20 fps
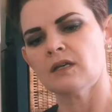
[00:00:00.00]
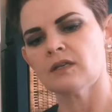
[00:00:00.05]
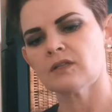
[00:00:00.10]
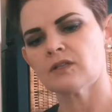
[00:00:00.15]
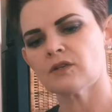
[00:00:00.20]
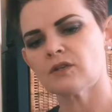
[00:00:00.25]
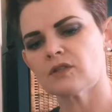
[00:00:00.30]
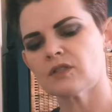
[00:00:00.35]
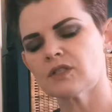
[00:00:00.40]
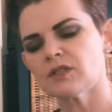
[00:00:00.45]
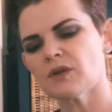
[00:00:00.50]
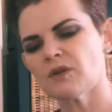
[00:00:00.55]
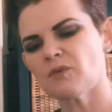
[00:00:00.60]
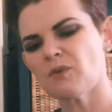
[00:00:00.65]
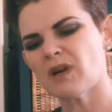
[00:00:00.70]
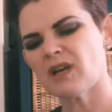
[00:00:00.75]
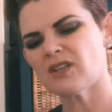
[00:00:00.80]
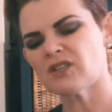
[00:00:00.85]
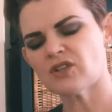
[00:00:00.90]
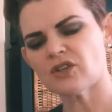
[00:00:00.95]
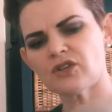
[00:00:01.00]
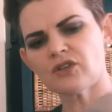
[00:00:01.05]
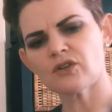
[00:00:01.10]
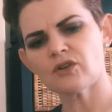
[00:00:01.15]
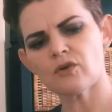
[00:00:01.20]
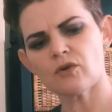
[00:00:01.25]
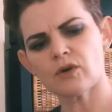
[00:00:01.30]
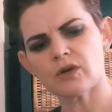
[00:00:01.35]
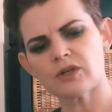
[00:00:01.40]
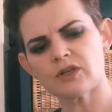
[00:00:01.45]
So you're just gonna wanna turn your
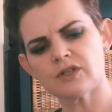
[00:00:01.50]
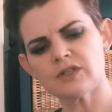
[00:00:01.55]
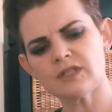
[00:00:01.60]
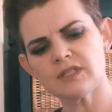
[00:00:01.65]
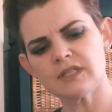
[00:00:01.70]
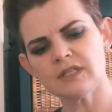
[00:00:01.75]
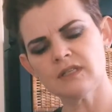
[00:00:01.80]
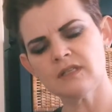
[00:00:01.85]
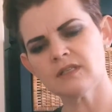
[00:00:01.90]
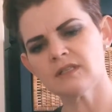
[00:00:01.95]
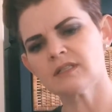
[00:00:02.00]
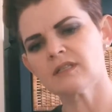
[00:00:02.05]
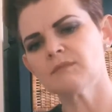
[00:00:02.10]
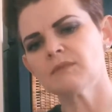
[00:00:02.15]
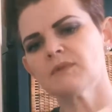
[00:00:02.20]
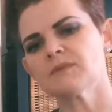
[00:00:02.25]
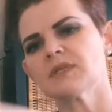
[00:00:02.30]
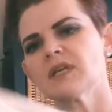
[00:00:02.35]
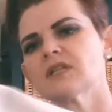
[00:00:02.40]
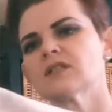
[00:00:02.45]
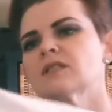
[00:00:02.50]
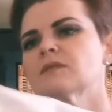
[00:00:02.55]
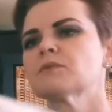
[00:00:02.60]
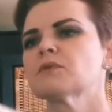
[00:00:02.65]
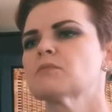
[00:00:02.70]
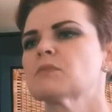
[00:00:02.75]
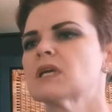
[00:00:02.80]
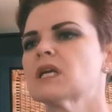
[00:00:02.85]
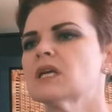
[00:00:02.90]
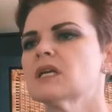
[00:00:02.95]
corners. Sometimes I just
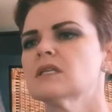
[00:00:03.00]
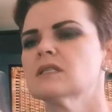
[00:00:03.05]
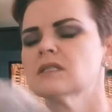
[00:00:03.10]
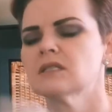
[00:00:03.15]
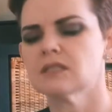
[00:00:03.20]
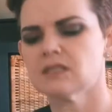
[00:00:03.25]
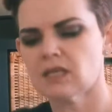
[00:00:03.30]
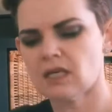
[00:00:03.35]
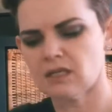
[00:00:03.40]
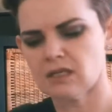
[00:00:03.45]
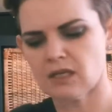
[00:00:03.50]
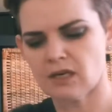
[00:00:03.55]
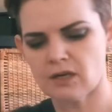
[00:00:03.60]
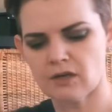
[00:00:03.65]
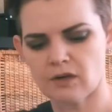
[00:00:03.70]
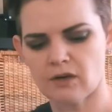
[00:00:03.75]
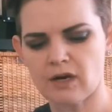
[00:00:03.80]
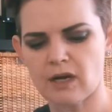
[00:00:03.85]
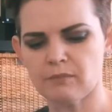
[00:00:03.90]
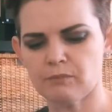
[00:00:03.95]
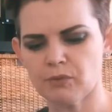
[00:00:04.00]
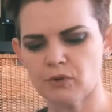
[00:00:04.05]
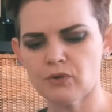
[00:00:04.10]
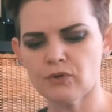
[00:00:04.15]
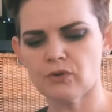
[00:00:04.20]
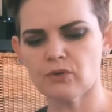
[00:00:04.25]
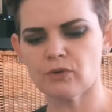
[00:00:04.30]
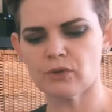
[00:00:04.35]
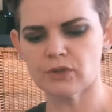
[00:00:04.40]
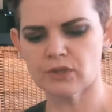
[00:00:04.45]
put my hands inside there and grab
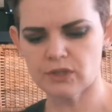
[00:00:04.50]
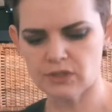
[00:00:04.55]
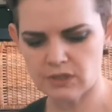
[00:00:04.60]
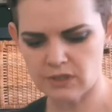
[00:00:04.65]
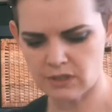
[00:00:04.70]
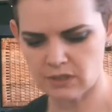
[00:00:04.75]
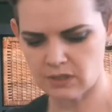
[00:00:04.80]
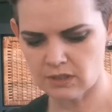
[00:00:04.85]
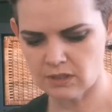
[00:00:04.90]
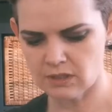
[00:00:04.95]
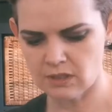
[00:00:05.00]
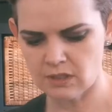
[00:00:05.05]
both corners.